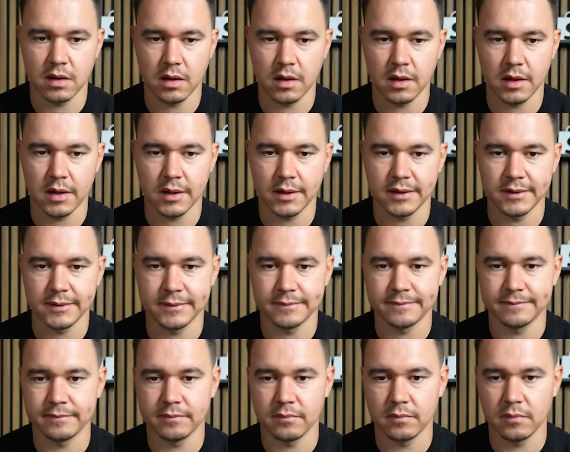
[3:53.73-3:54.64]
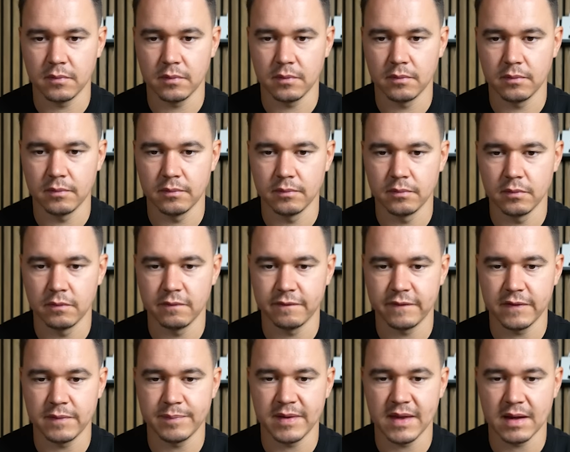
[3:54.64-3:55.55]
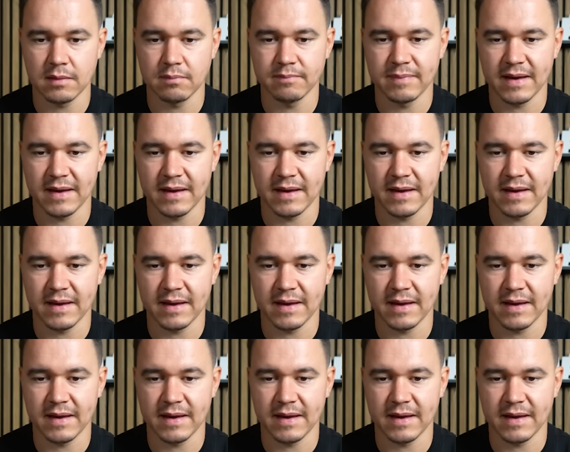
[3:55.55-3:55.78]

VPN